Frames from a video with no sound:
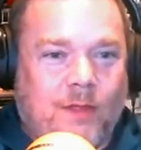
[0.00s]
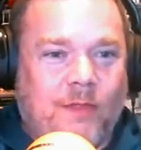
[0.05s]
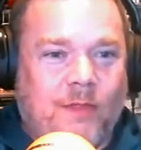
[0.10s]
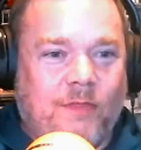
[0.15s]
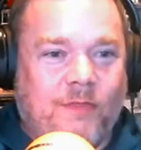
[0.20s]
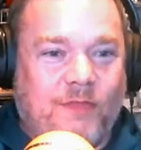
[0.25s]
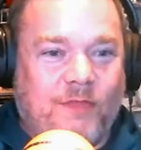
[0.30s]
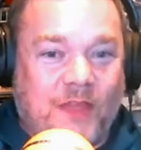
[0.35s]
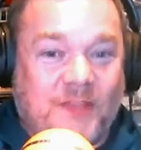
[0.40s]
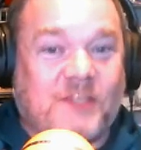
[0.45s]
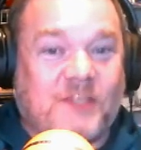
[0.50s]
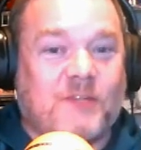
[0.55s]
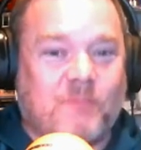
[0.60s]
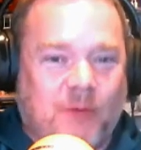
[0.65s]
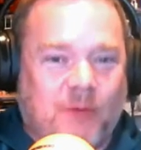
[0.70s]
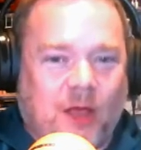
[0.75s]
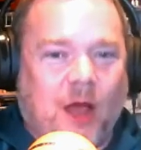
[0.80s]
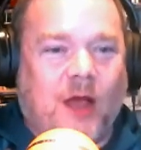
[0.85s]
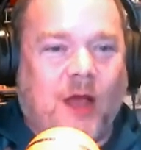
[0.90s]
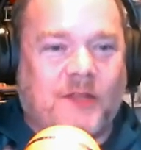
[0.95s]
this is
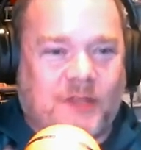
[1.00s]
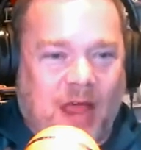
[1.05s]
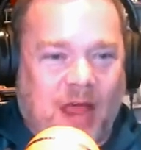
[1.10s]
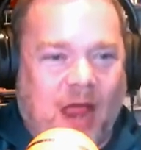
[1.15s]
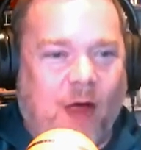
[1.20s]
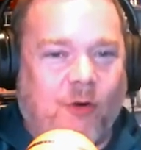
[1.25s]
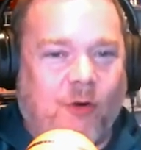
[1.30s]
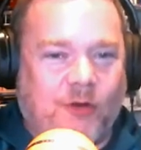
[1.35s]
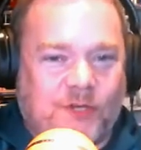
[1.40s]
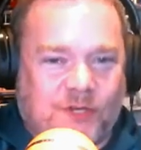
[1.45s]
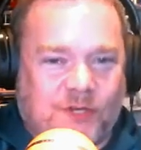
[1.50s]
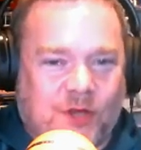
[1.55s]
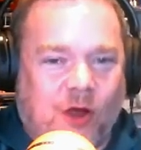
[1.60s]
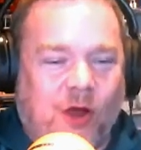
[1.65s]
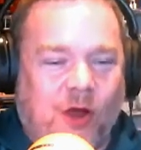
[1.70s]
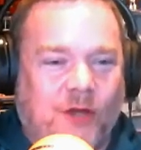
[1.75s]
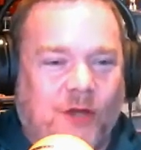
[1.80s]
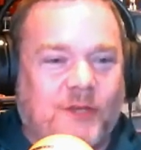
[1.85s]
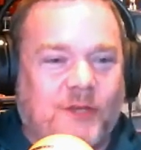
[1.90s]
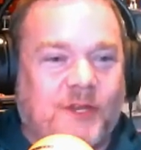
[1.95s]
because Howard
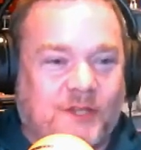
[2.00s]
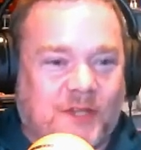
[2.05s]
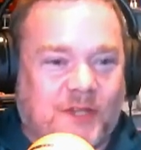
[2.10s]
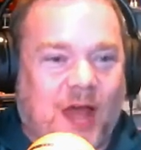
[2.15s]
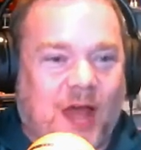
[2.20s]
Stark designed